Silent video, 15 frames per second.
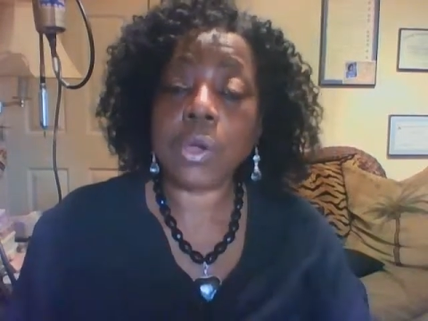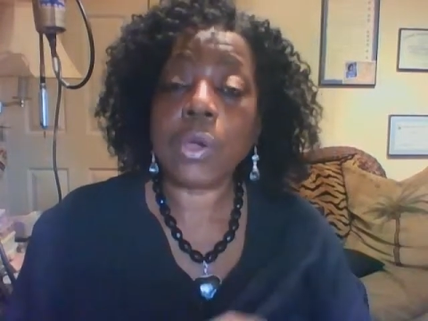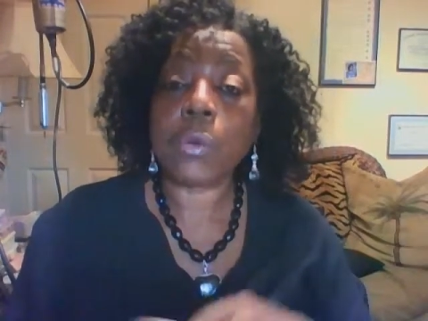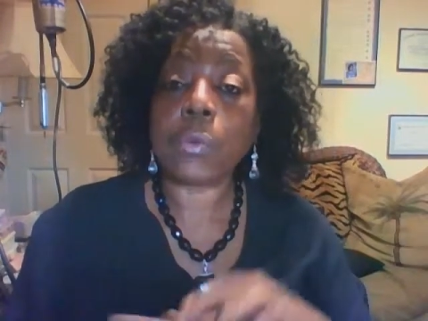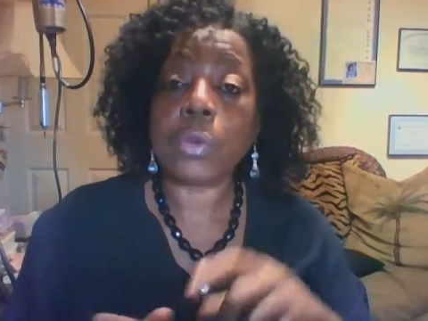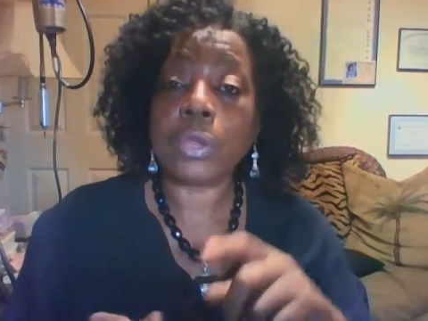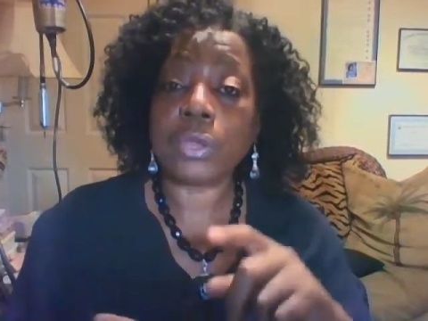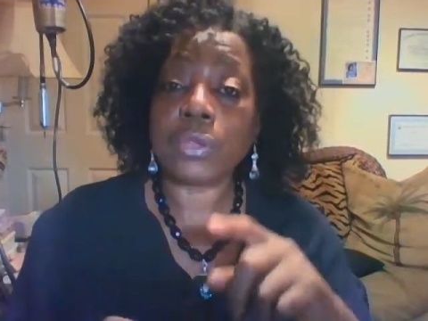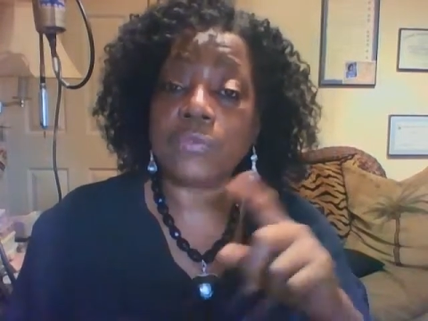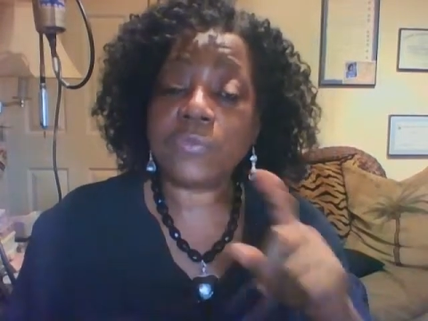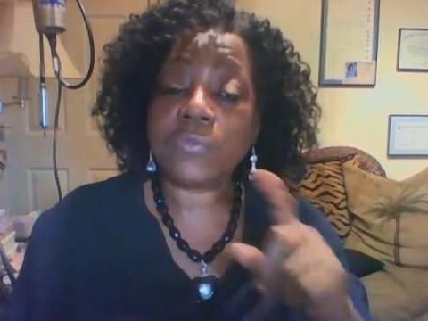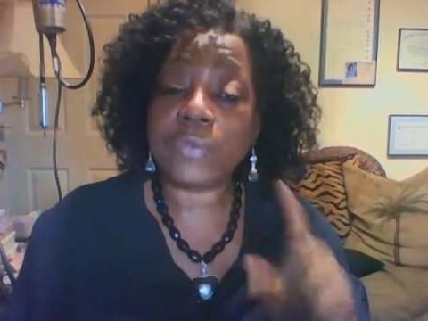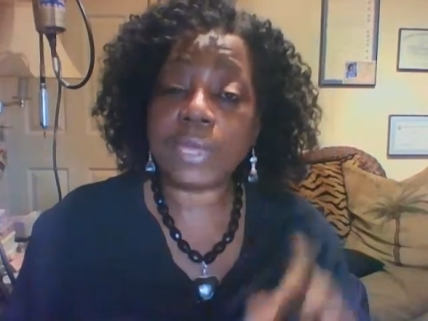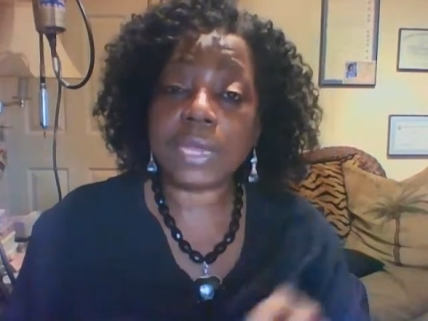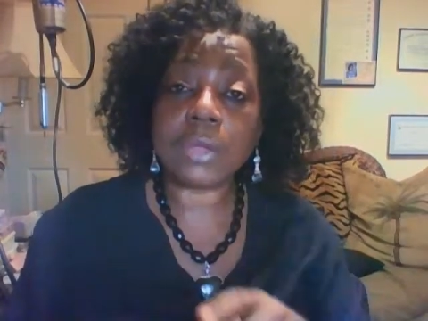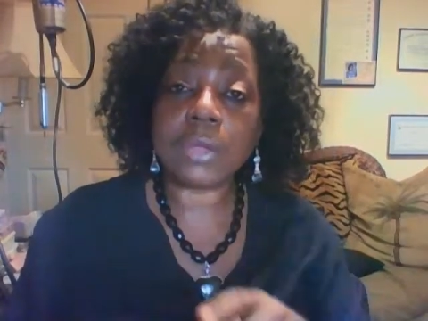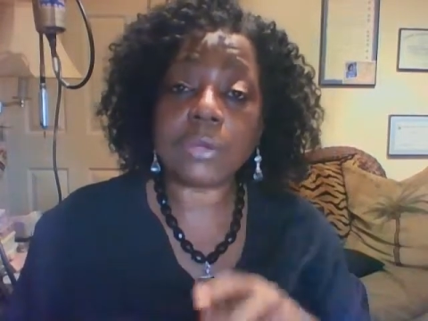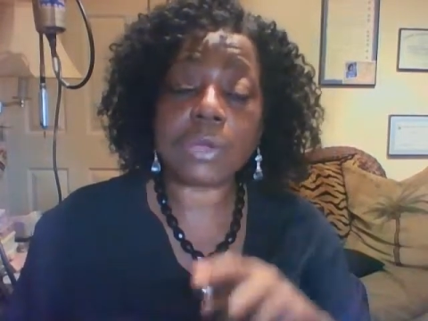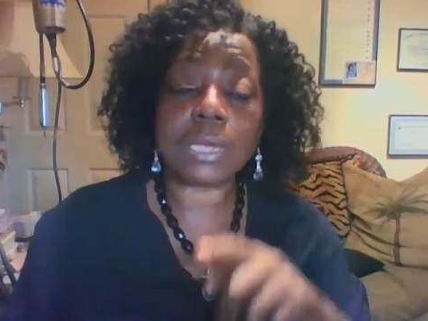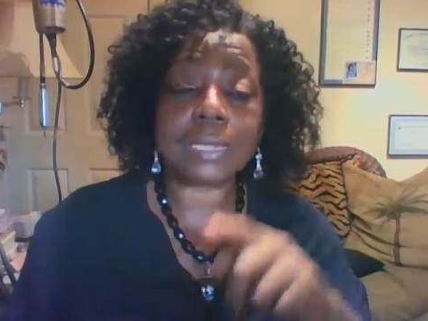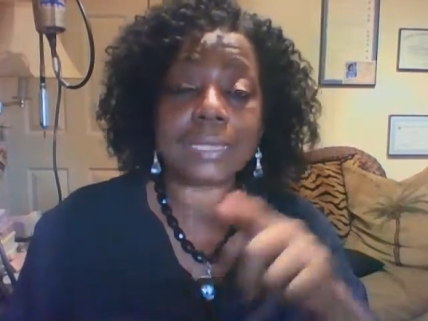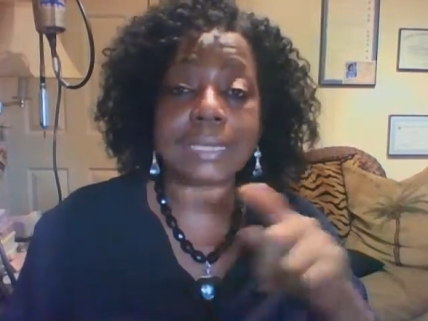where your video
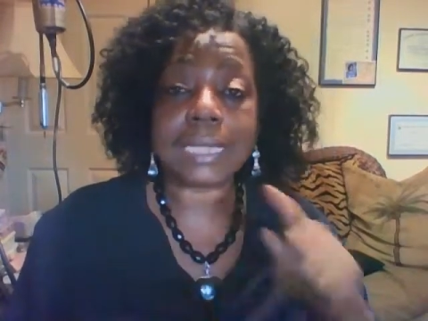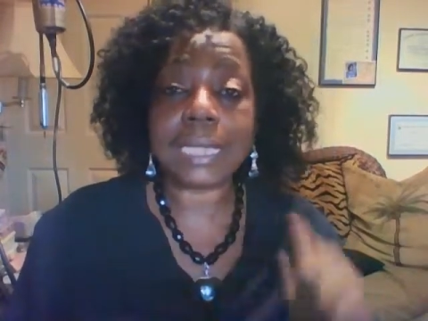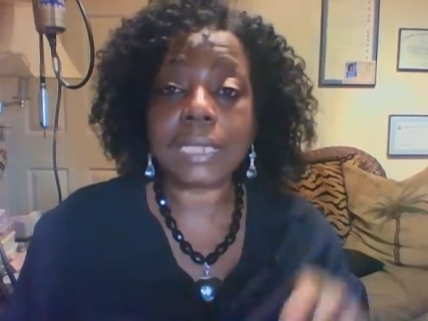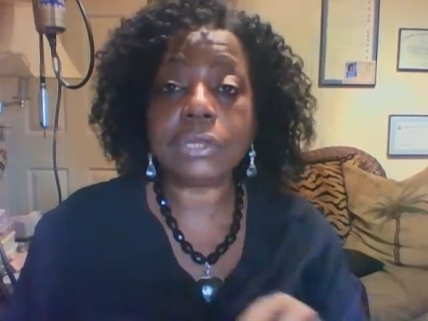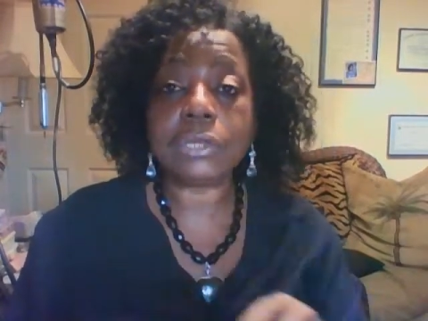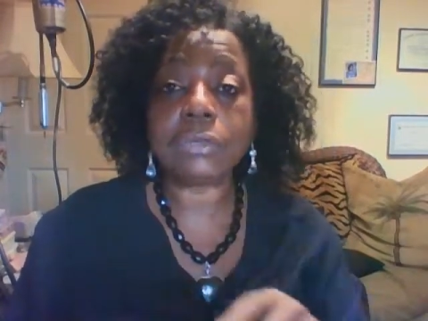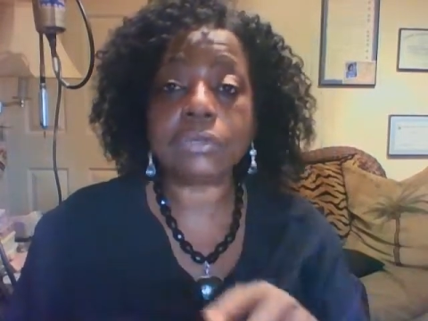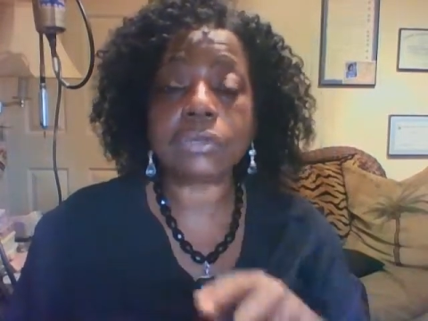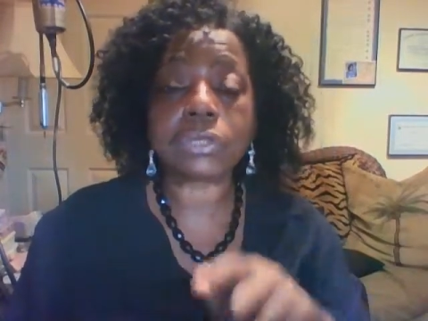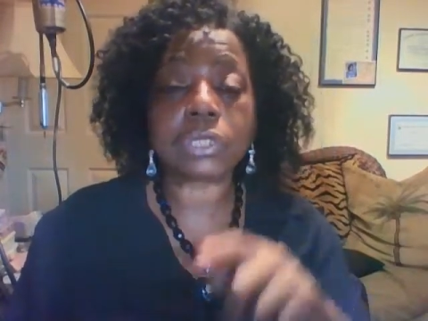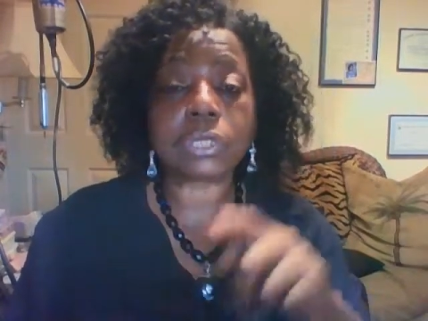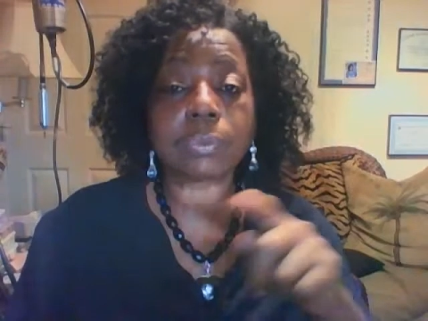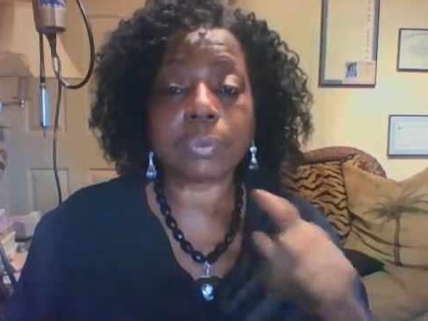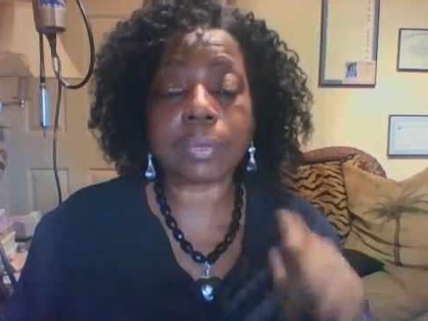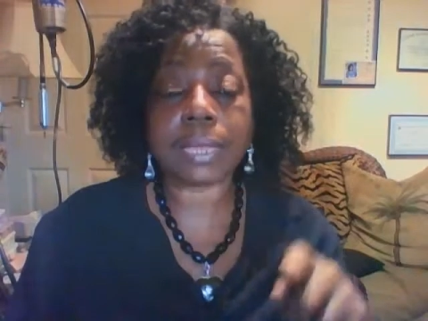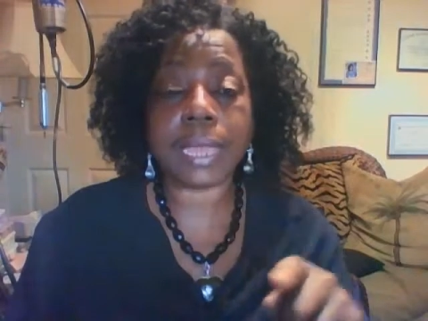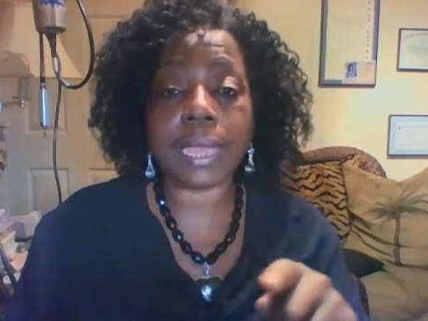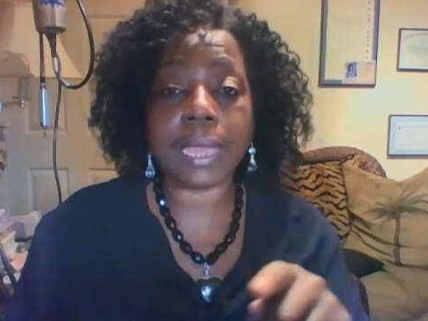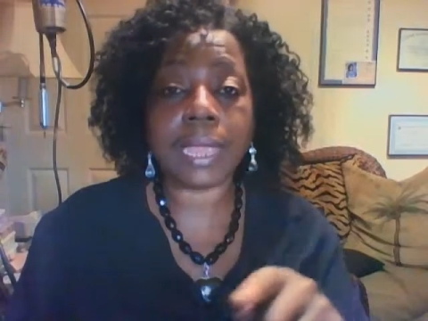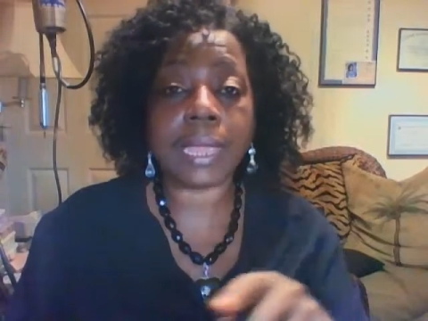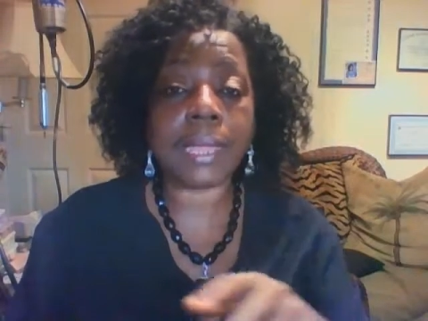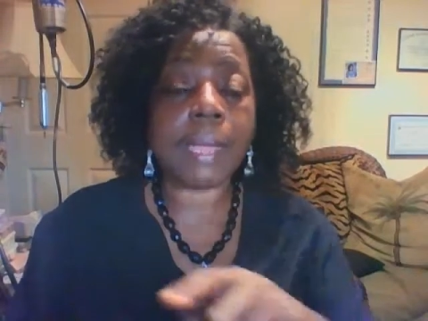continues to
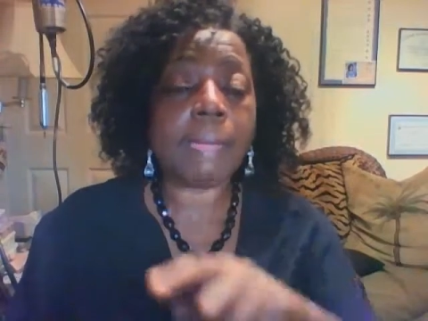play